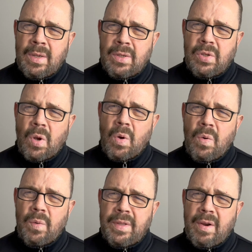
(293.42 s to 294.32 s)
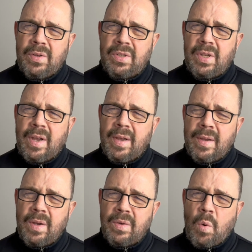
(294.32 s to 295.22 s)
So there's
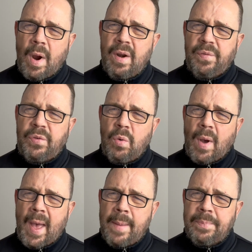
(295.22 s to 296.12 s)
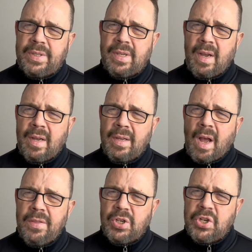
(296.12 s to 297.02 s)
uh, quite a few apps uh,
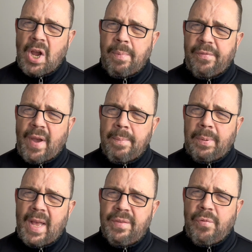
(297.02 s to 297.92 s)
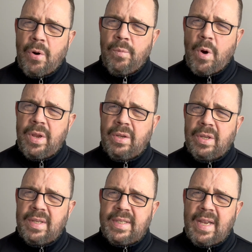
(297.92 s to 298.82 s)
on the Shopify platform where you
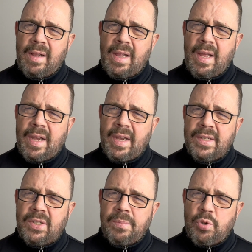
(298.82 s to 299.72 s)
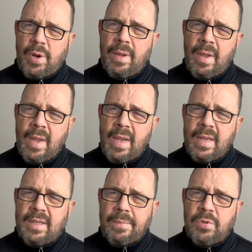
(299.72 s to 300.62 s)
can sell uh, subscri
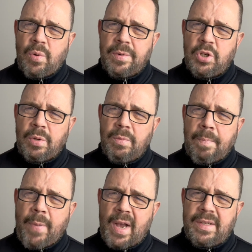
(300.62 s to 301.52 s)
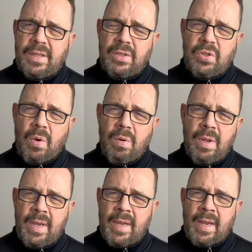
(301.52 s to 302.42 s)
subscription boxes.
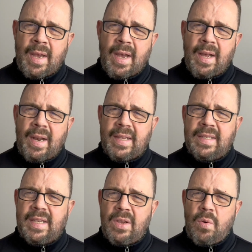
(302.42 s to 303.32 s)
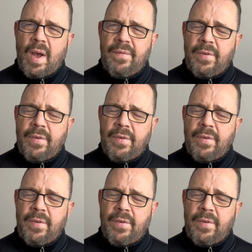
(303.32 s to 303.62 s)
So uh, let's say you have